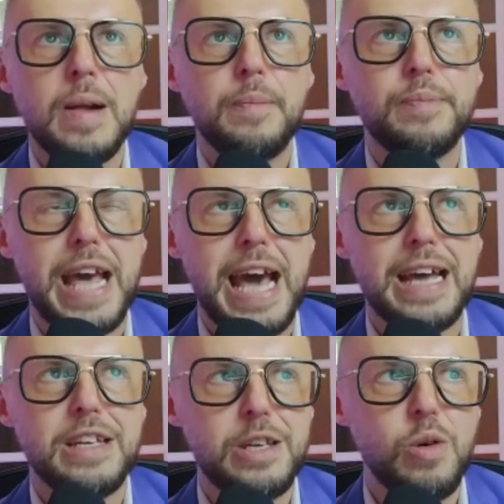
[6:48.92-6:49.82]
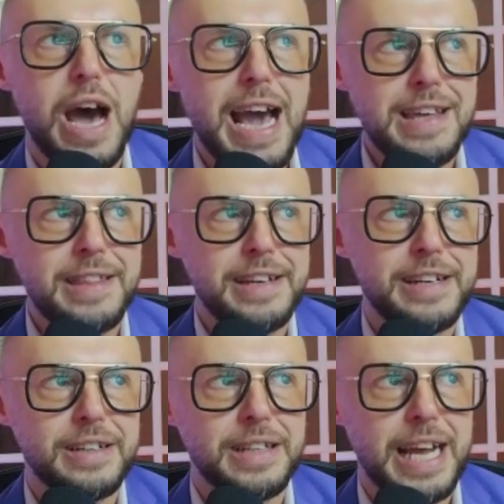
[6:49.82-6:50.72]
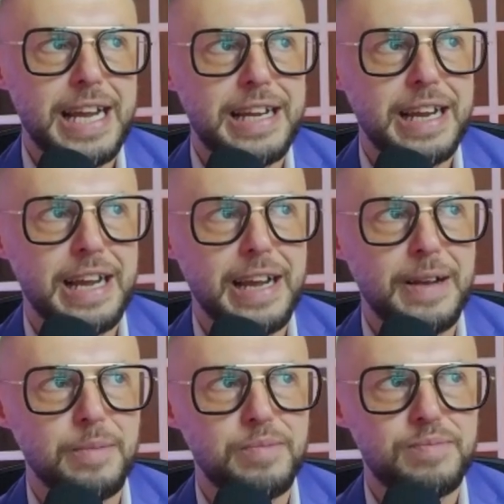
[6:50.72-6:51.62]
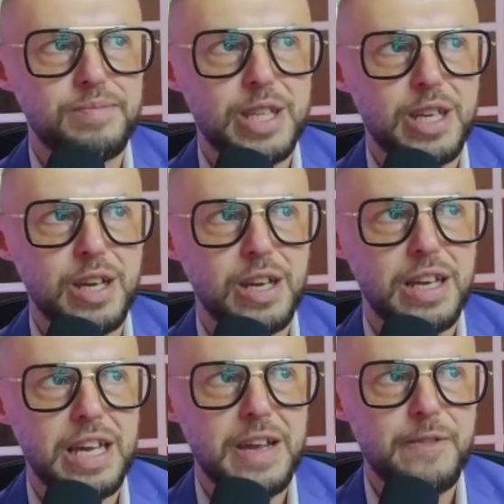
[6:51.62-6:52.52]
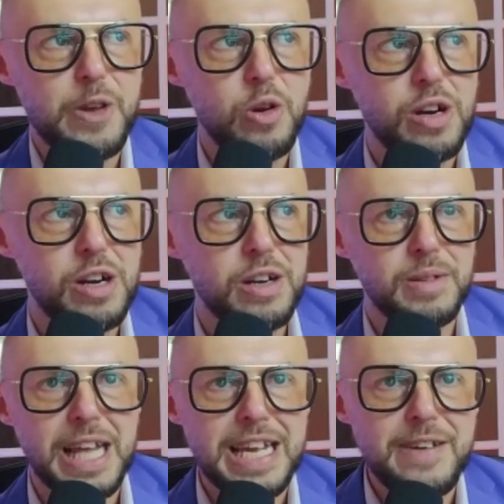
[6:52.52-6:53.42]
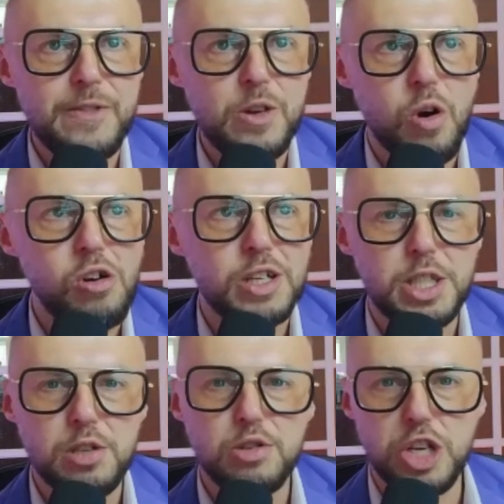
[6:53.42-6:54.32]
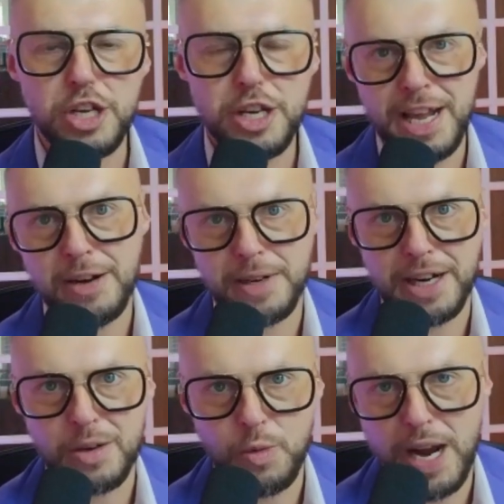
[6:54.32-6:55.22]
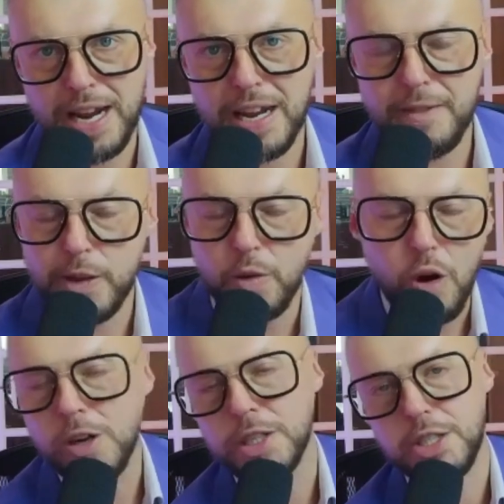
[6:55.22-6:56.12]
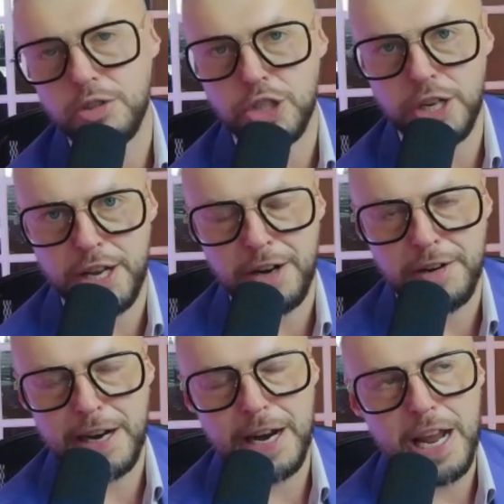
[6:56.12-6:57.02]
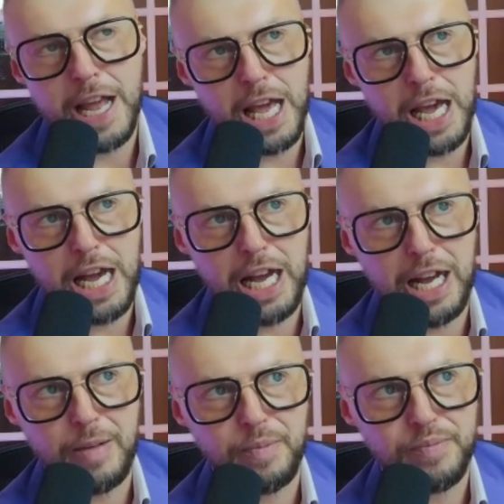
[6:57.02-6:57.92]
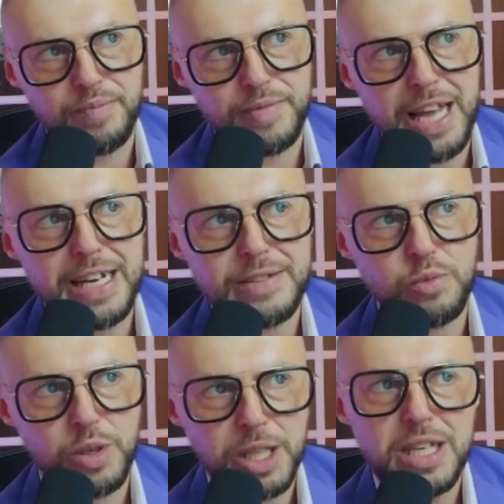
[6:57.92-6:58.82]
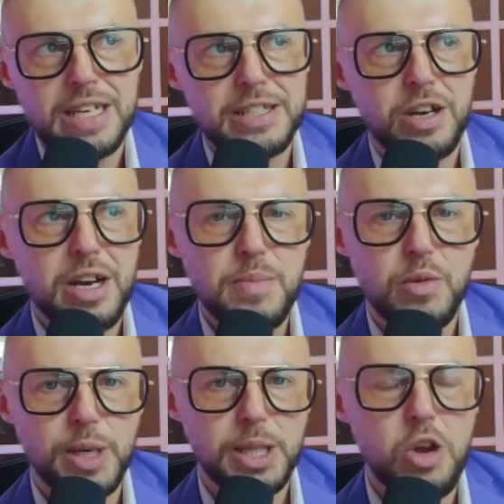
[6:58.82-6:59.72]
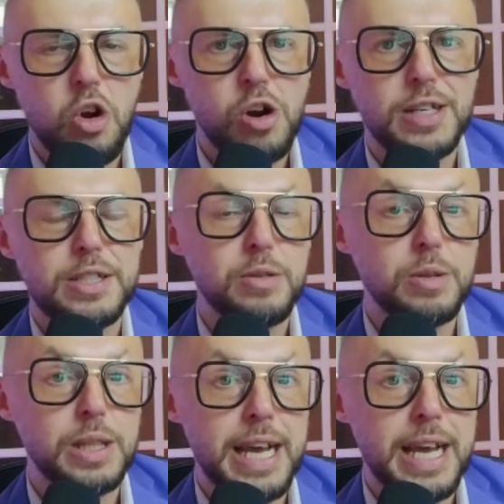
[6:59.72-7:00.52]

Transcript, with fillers: that you either like um you, if you're like, if you are too generic, right? If you are too generic, um, then it's really, it's going to be really hard to land